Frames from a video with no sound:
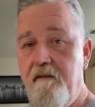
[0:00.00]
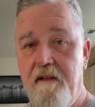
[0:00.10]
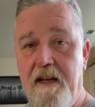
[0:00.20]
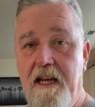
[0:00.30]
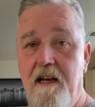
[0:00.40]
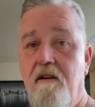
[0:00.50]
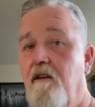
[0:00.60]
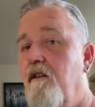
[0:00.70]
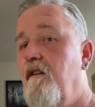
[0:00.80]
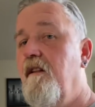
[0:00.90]

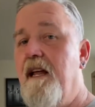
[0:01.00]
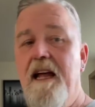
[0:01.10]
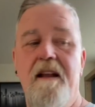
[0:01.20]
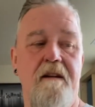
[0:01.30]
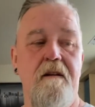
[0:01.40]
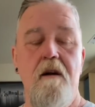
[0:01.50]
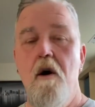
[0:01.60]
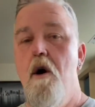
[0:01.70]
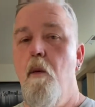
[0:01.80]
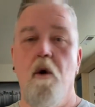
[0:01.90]
vehicle and
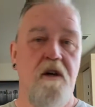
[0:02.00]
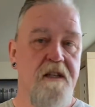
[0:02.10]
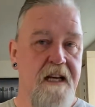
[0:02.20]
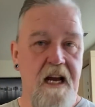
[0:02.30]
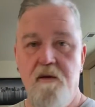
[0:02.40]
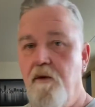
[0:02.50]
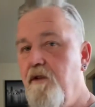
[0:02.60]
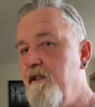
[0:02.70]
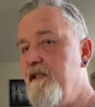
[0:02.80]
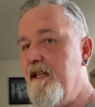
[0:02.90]
work
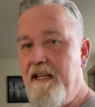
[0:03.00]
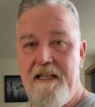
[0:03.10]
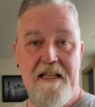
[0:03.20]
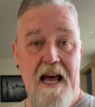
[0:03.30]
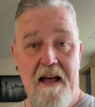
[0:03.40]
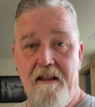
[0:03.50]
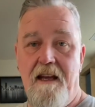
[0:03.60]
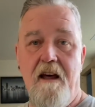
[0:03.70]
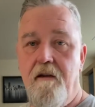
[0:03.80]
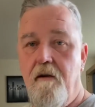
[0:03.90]
schedules and this, that, and the
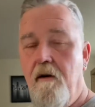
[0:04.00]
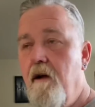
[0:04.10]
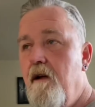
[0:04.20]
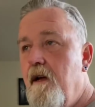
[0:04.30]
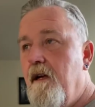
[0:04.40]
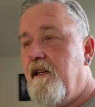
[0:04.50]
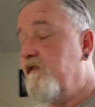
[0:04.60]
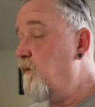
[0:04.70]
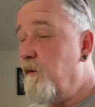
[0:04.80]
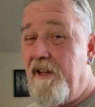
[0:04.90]
other. Because
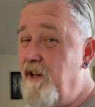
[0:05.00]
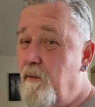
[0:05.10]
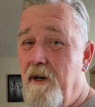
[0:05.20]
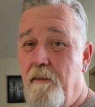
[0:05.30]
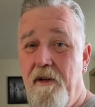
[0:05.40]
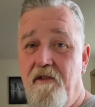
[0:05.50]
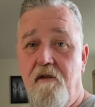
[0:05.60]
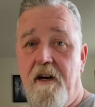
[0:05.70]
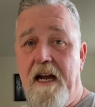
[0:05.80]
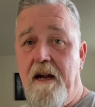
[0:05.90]
we really don't want to put the
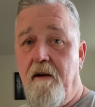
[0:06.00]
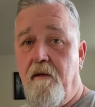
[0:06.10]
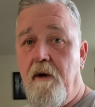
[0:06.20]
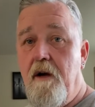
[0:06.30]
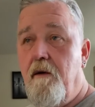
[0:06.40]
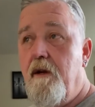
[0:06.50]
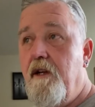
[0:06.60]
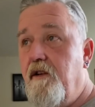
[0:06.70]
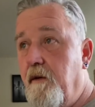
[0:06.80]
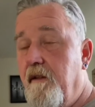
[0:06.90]
truck out on the road
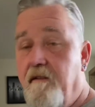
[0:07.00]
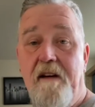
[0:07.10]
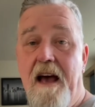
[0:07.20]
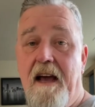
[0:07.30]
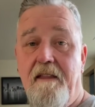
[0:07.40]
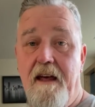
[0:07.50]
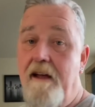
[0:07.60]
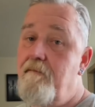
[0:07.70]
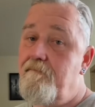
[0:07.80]
due to the fact that